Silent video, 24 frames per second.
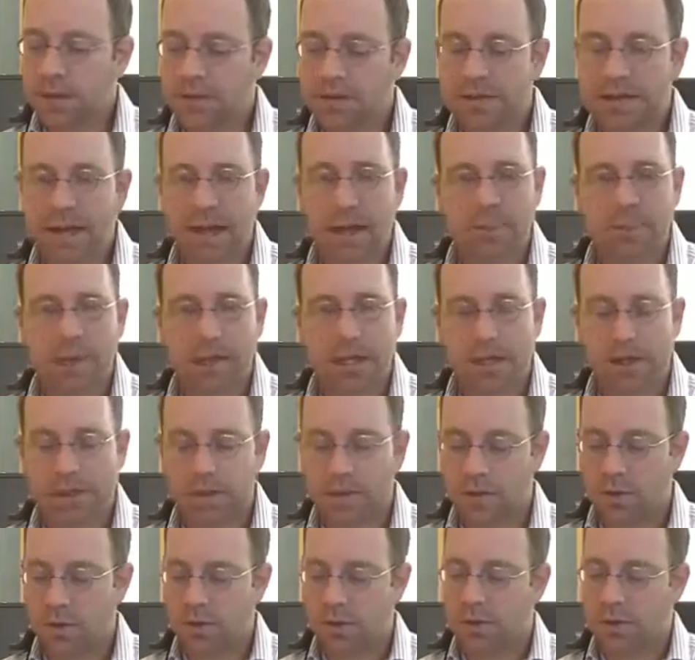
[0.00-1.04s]
Is that being
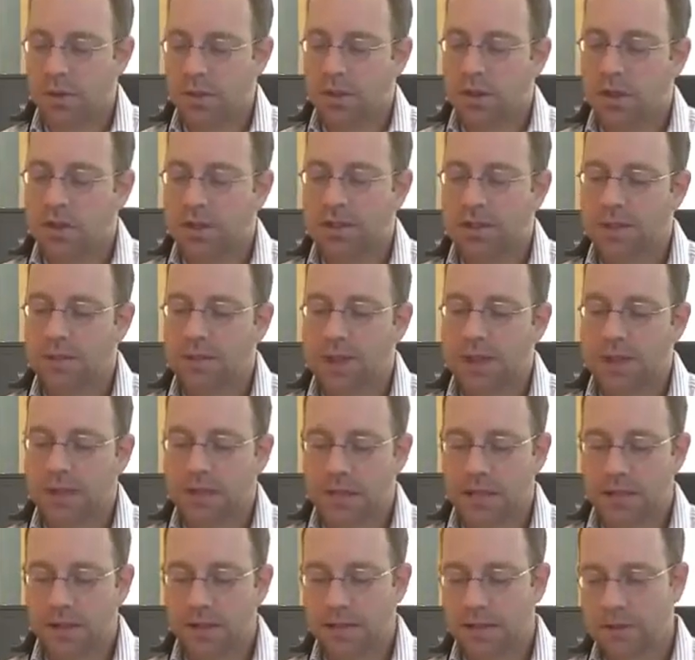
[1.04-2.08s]
used? Is it being
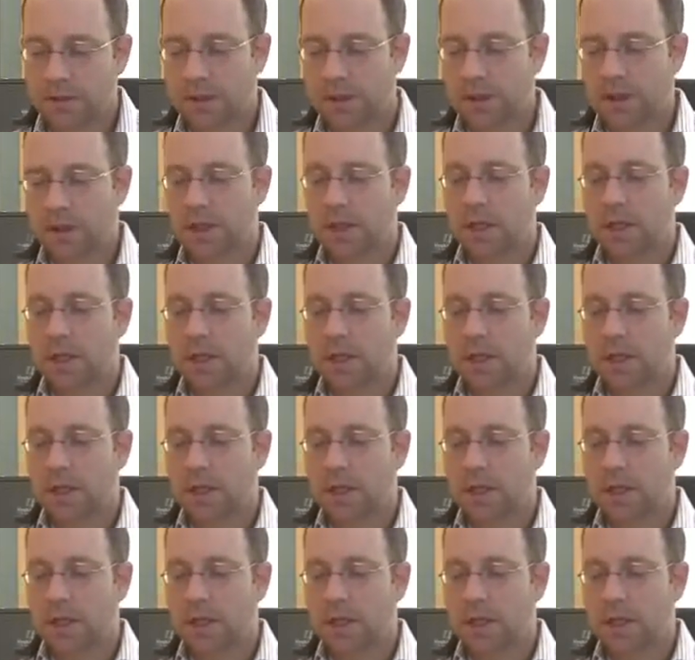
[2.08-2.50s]
tested?